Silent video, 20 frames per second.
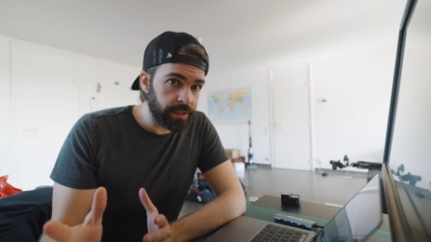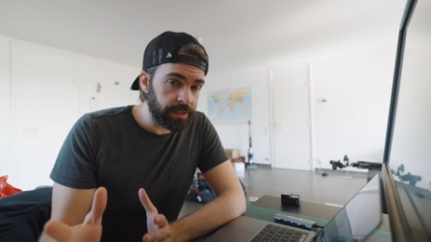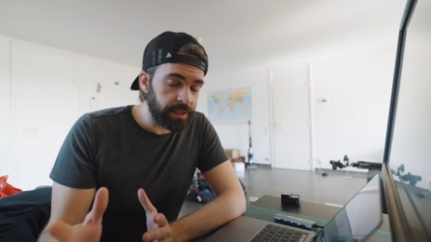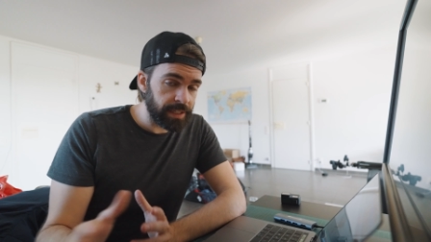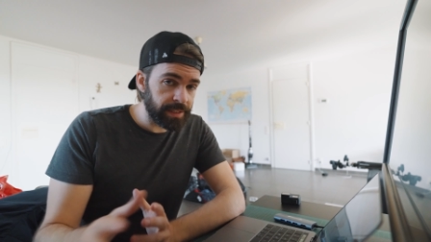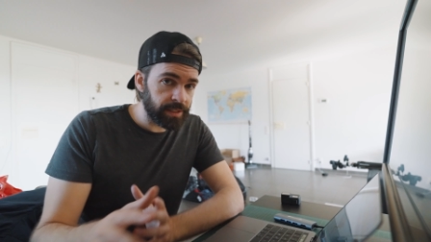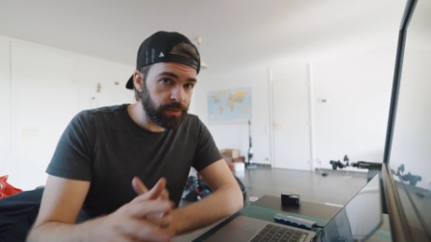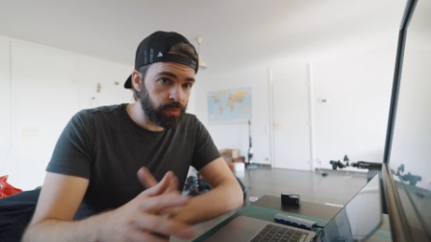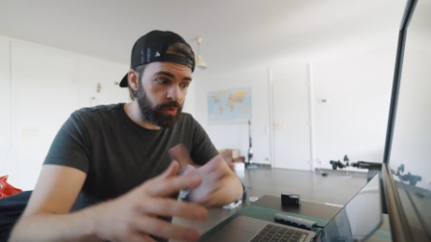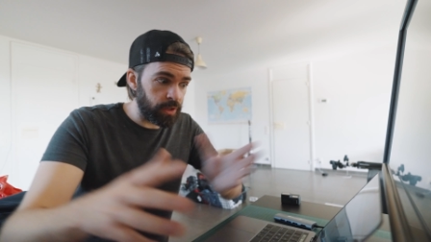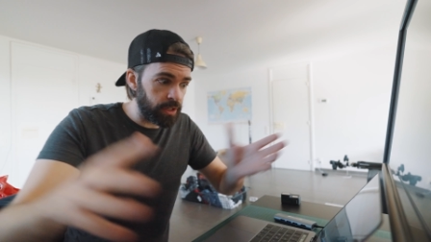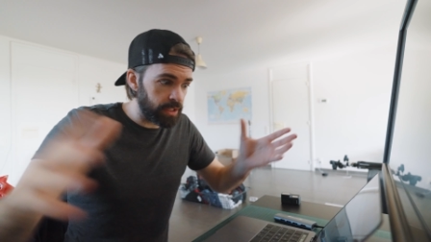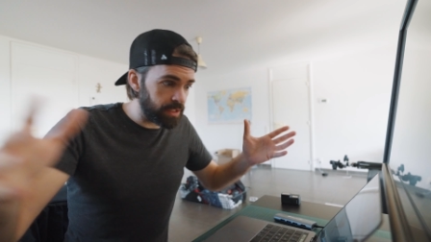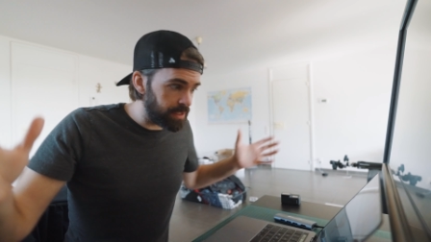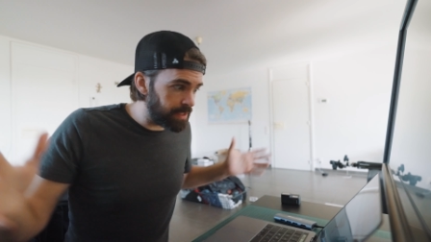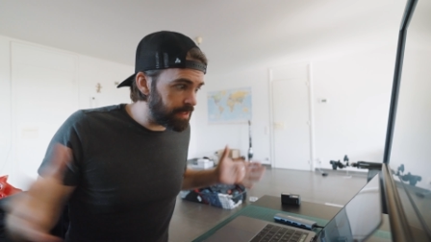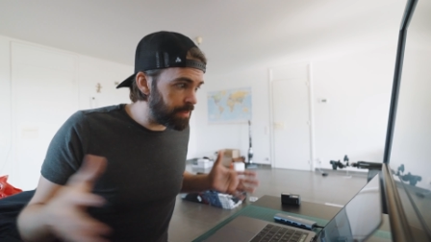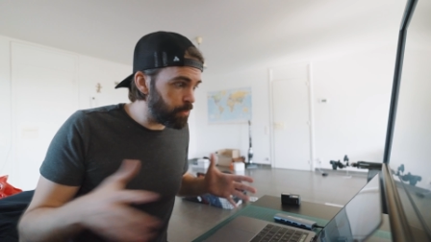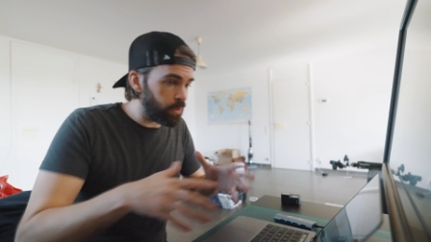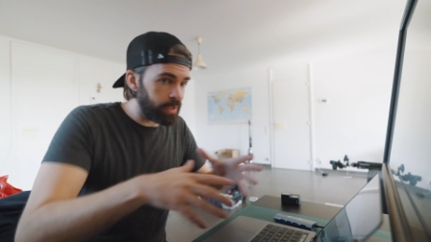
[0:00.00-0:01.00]
That's
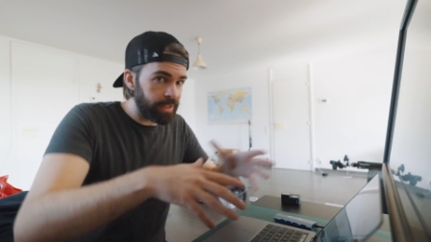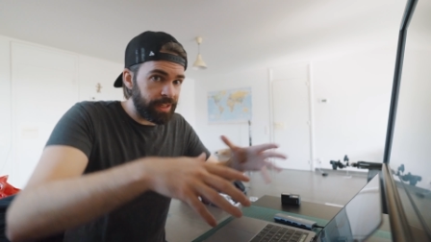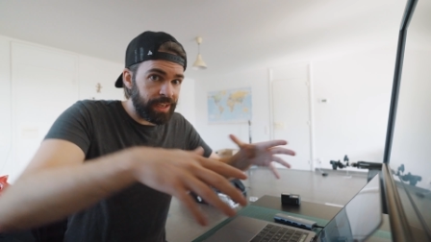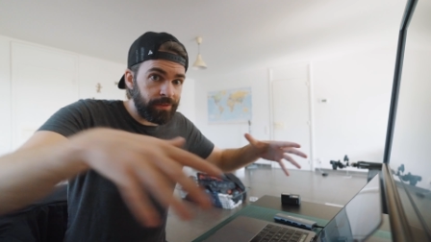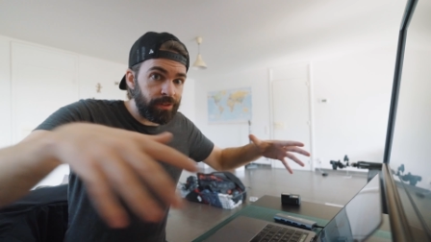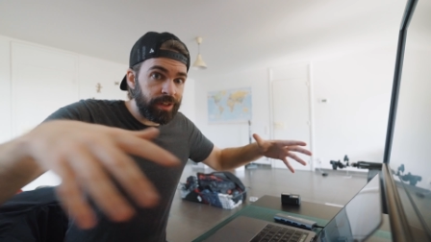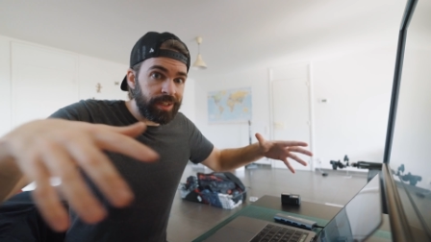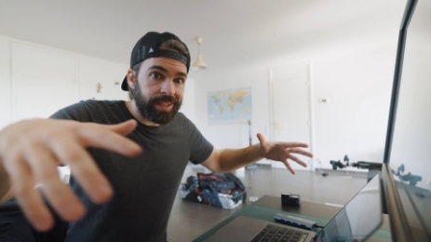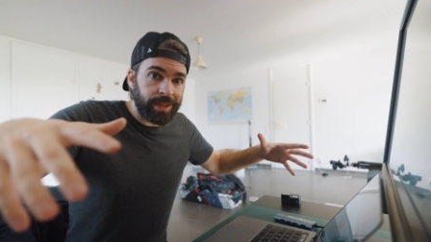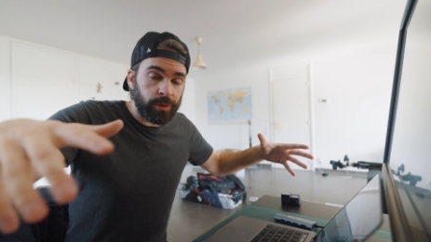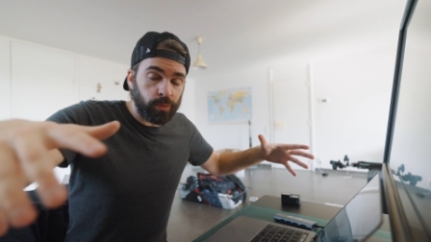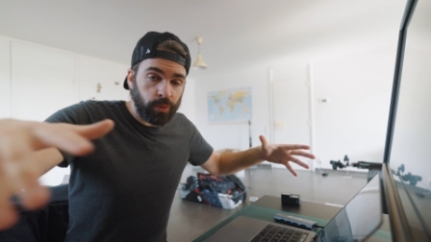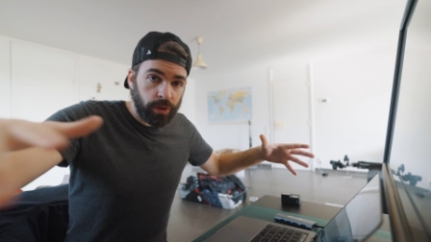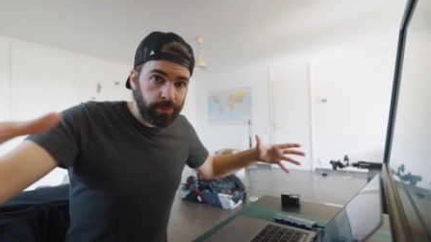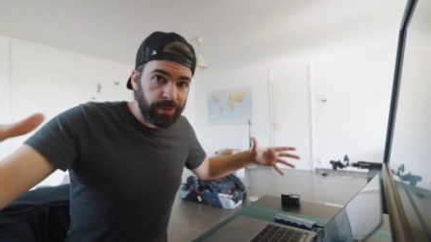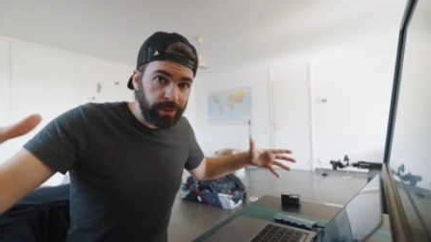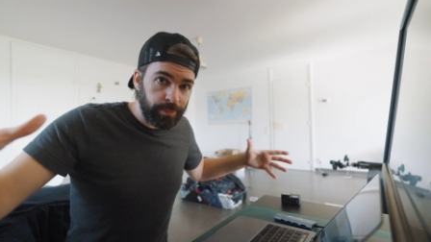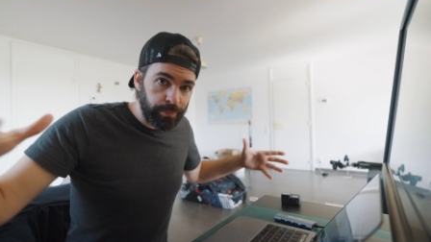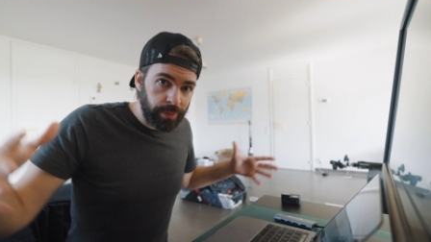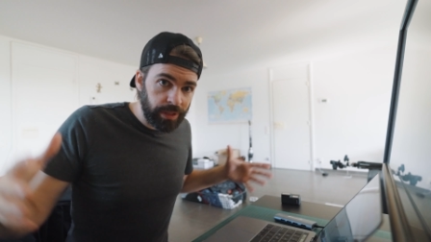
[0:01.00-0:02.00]
what everything will
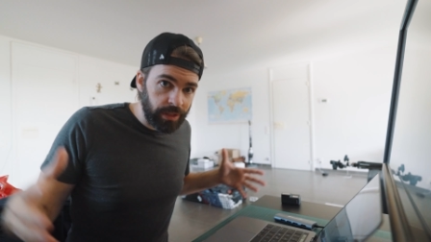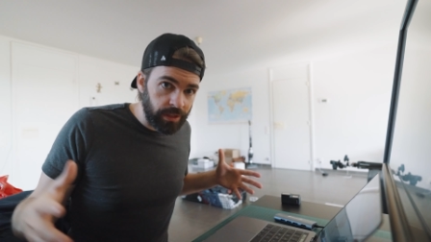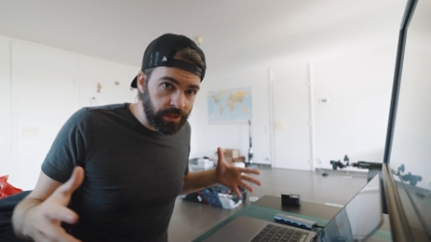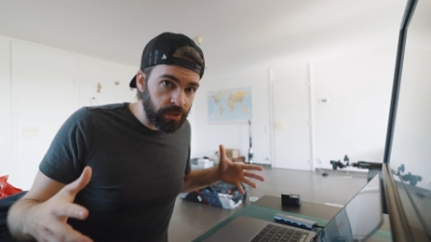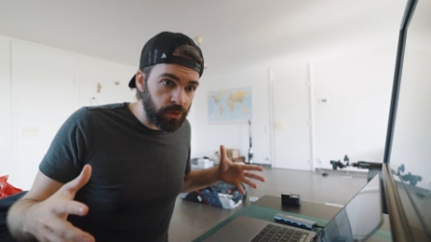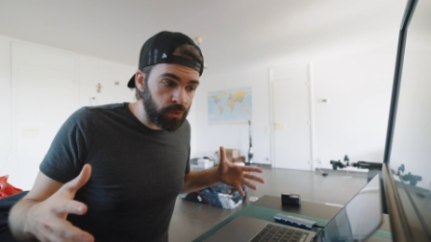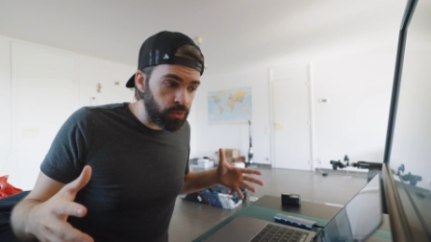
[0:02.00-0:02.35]
be built